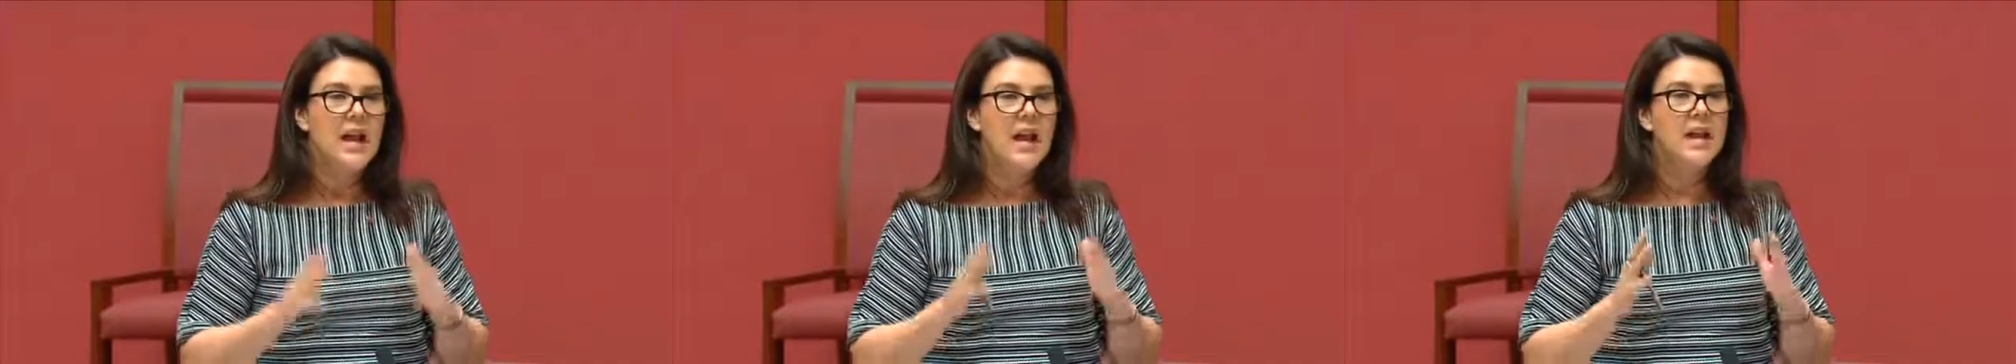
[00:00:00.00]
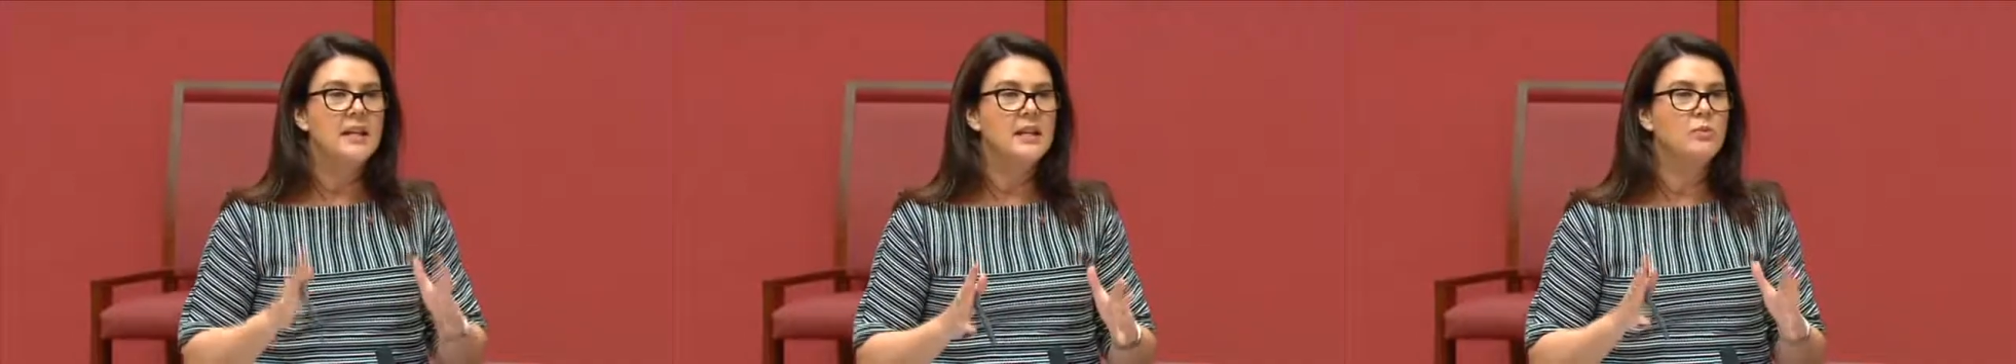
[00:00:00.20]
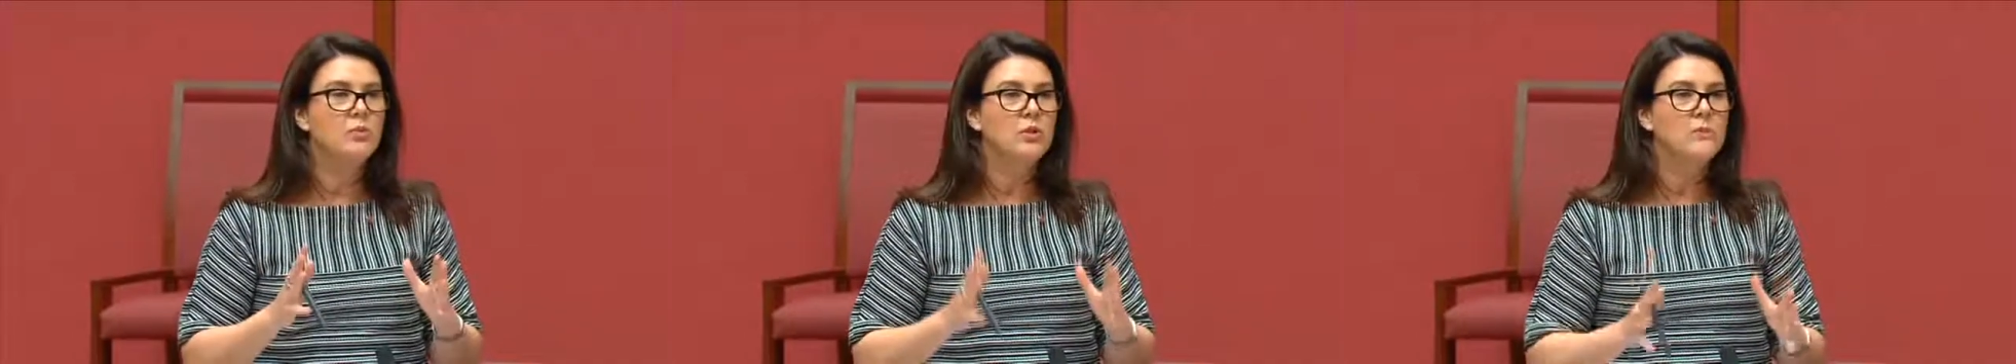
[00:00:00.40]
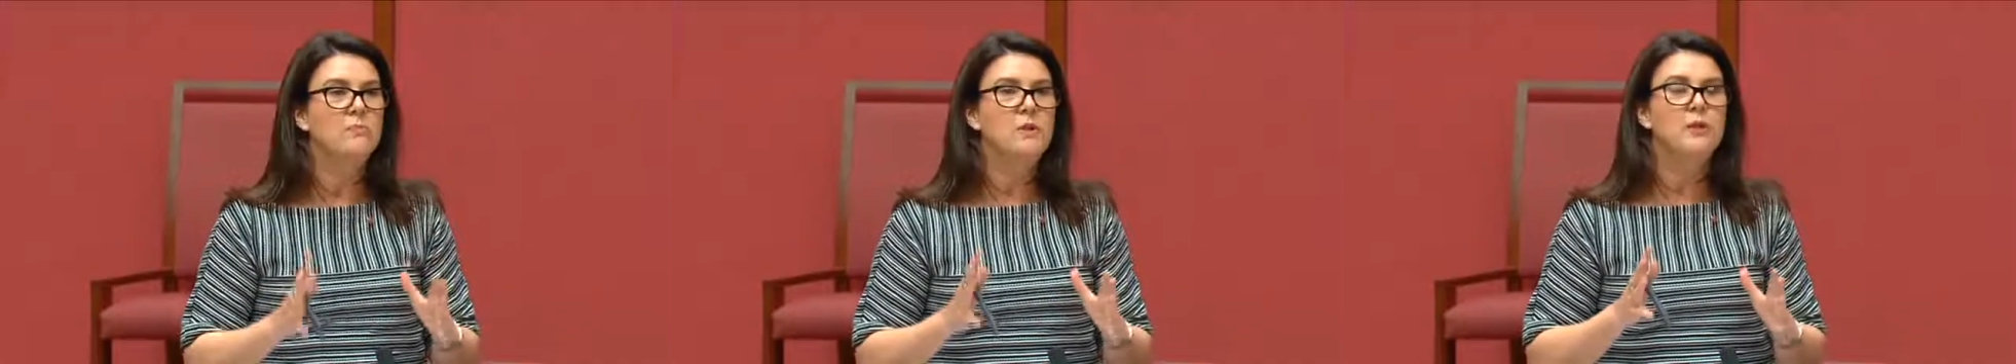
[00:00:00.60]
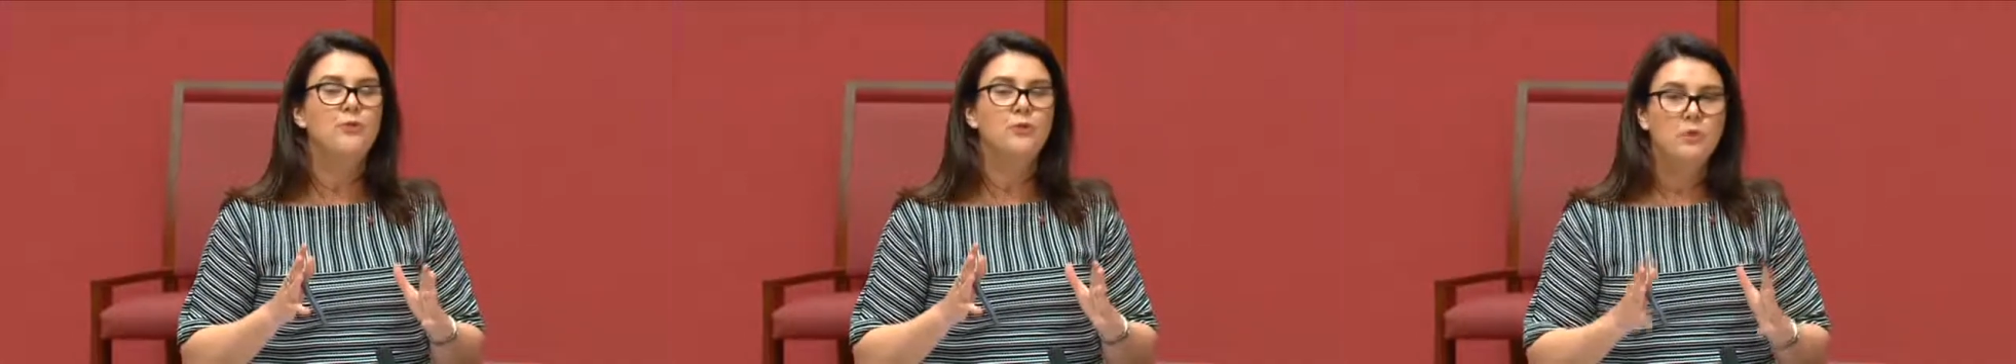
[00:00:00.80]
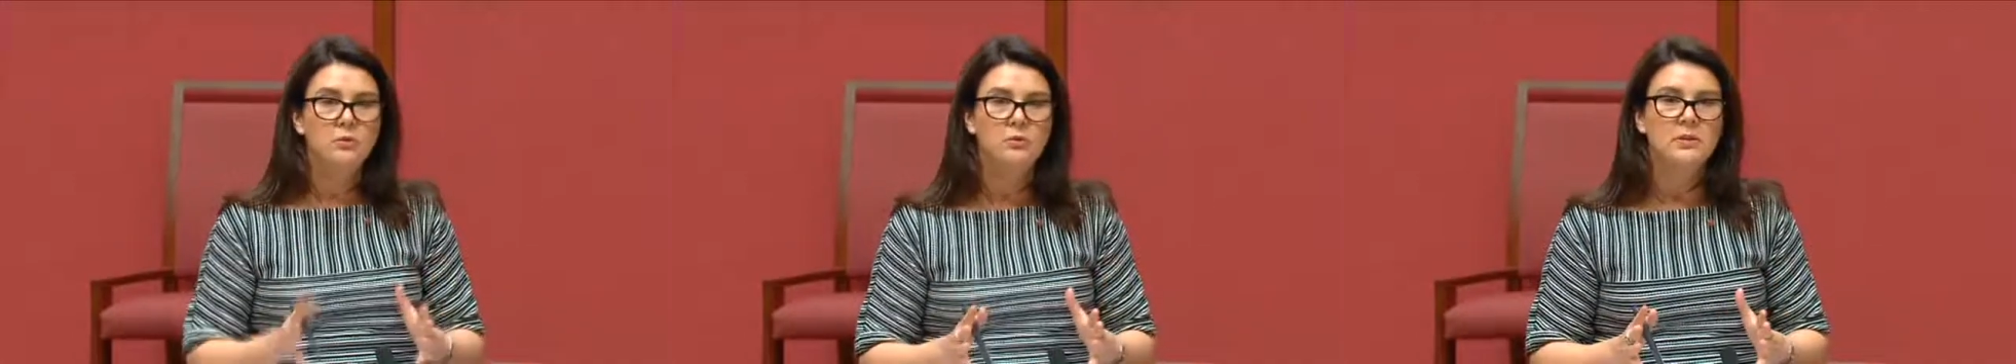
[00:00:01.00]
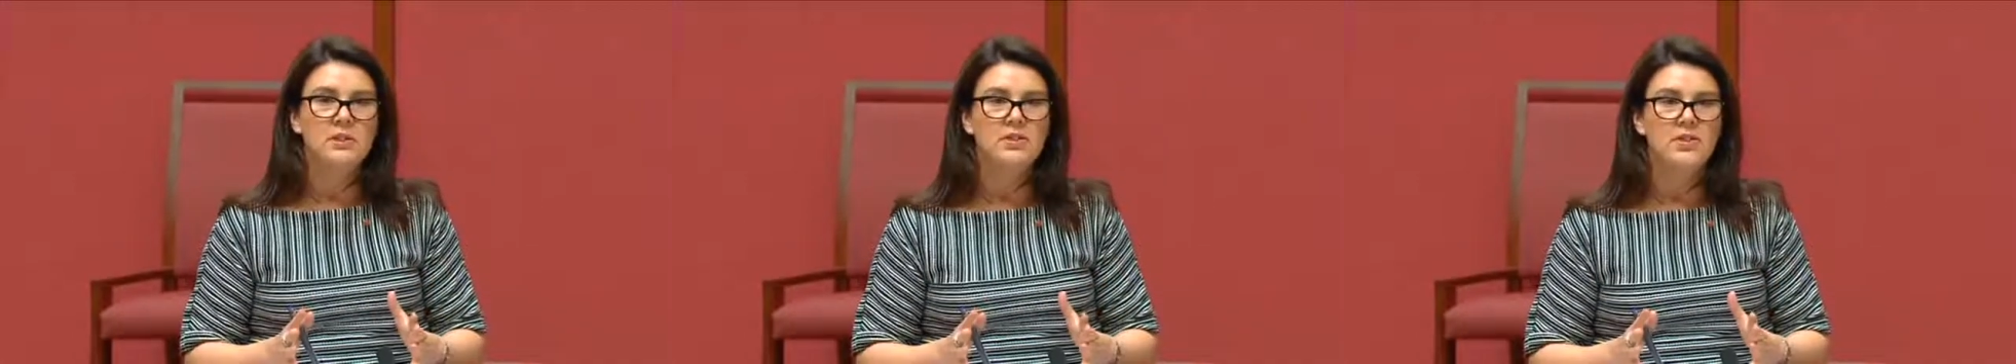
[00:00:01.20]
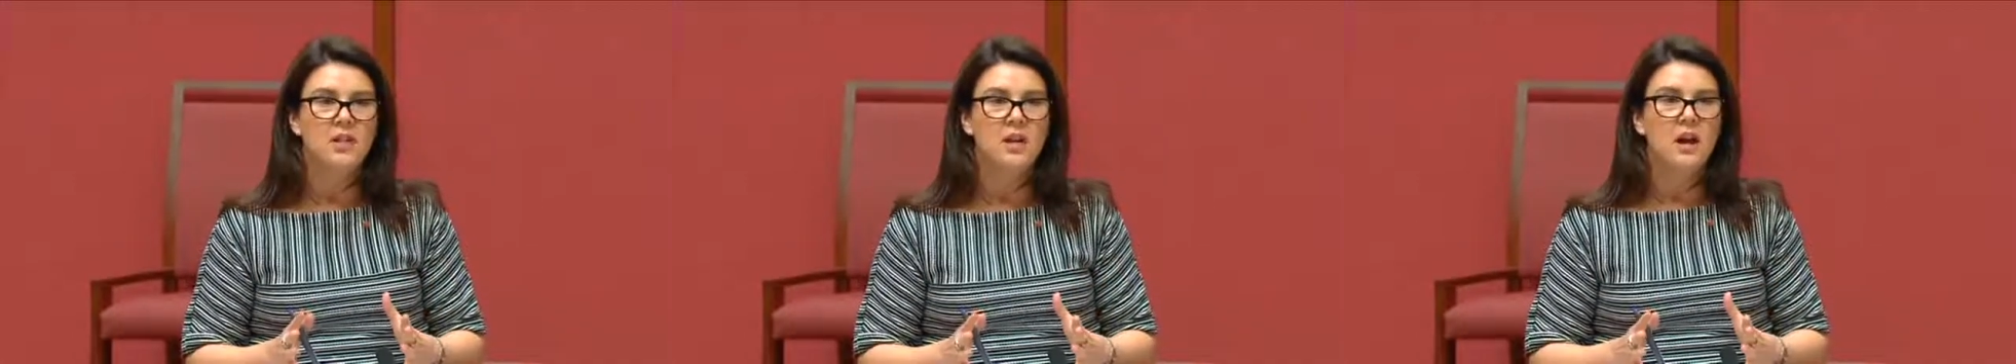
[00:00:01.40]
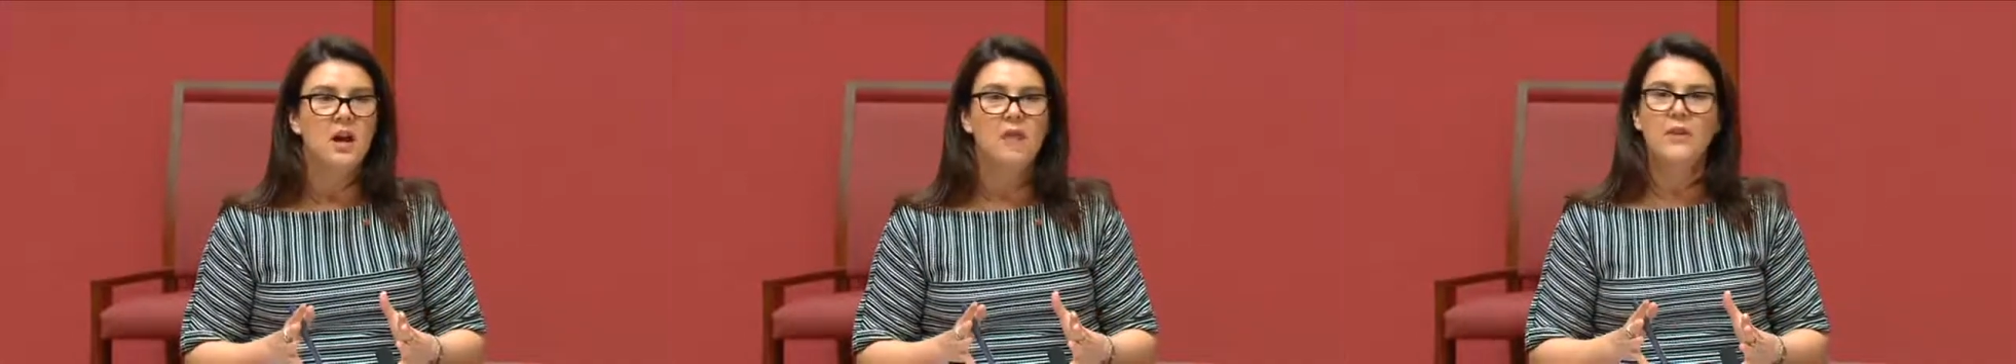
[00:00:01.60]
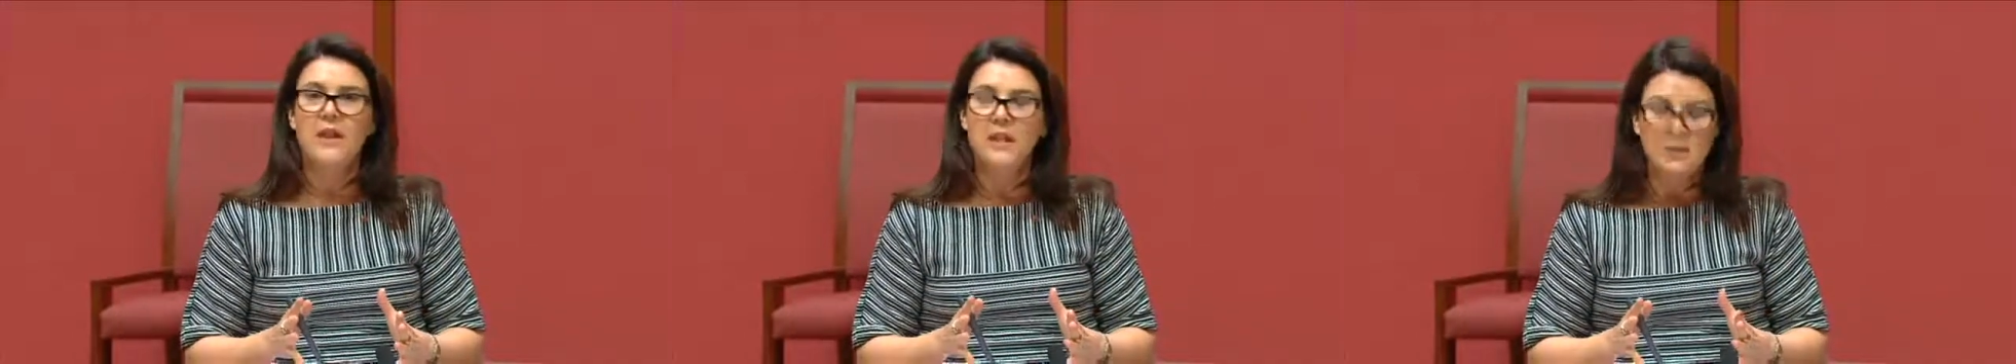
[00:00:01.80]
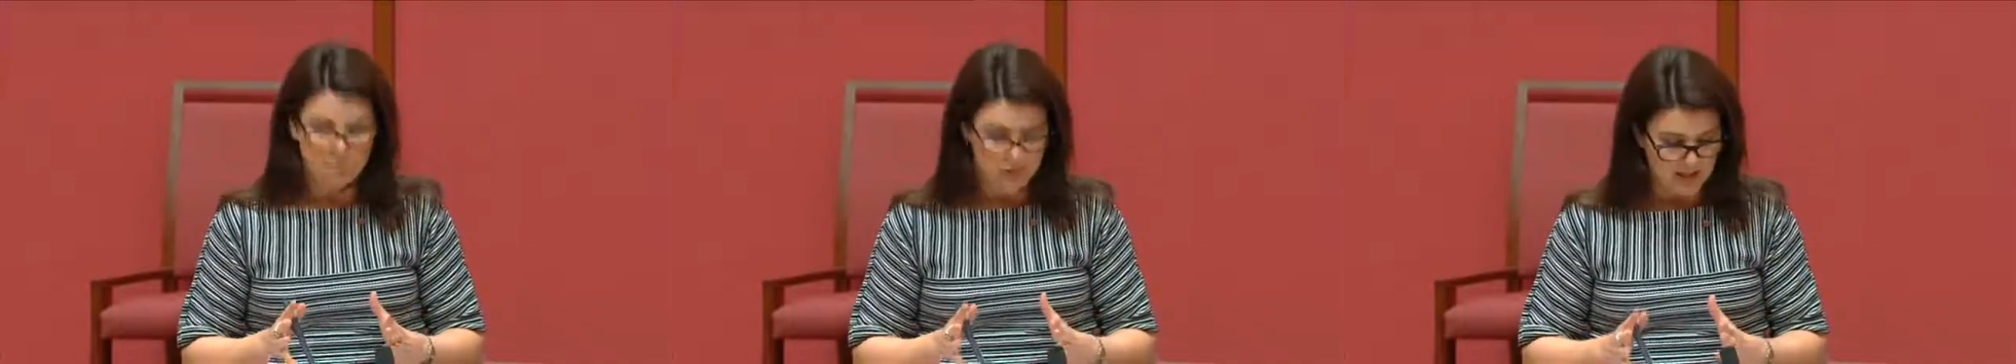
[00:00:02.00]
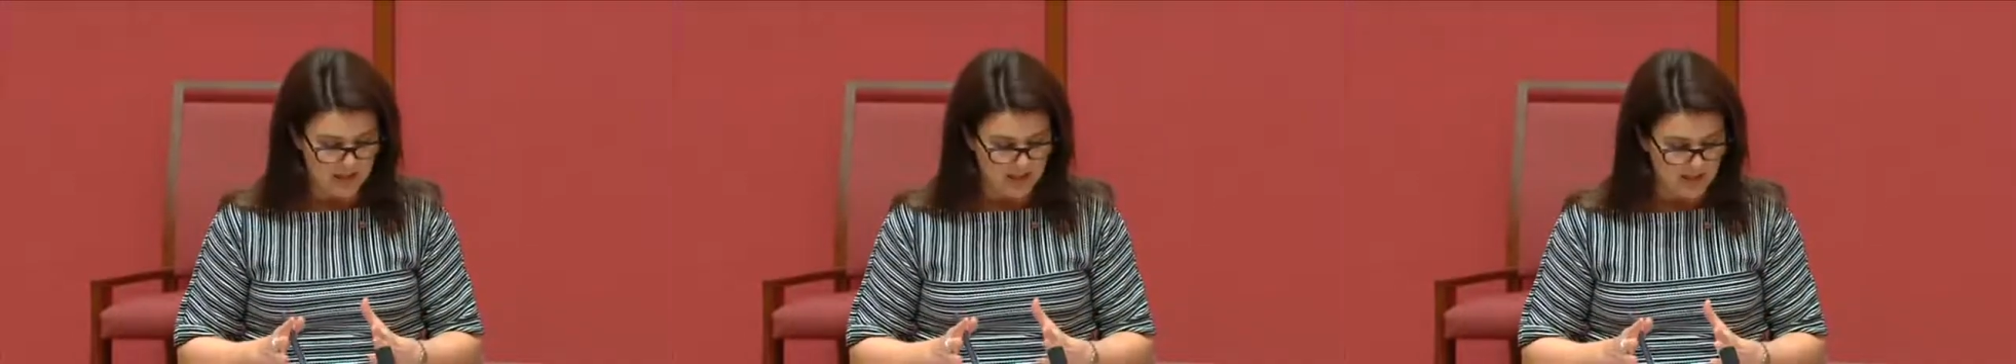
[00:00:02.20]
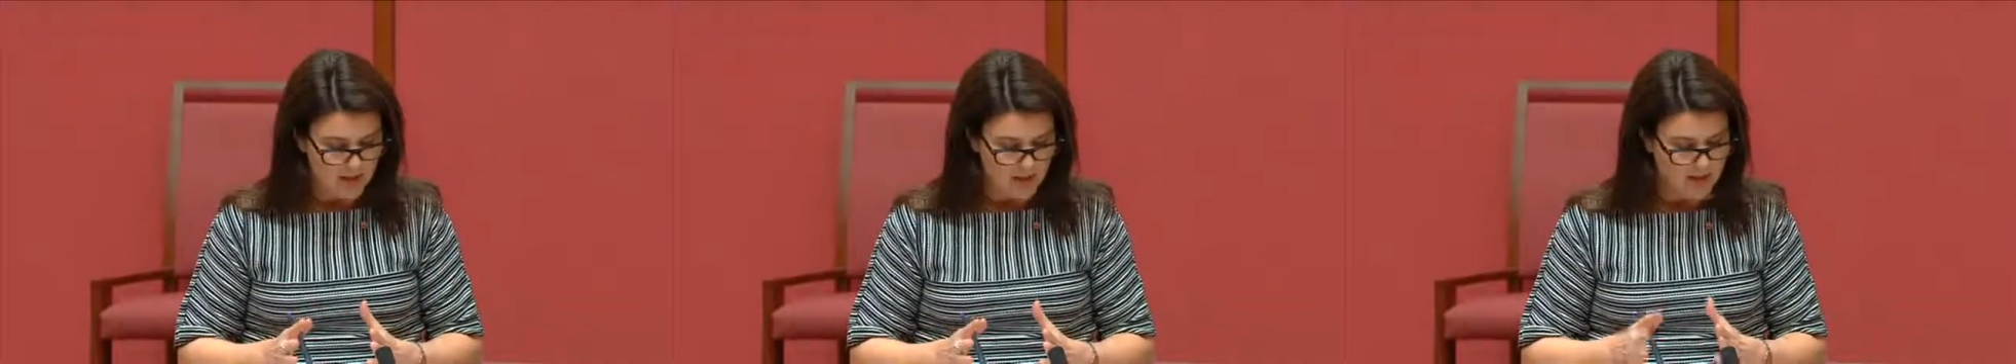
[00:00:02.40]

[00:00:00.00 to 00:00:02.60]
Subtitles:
and it would be foolish of anybody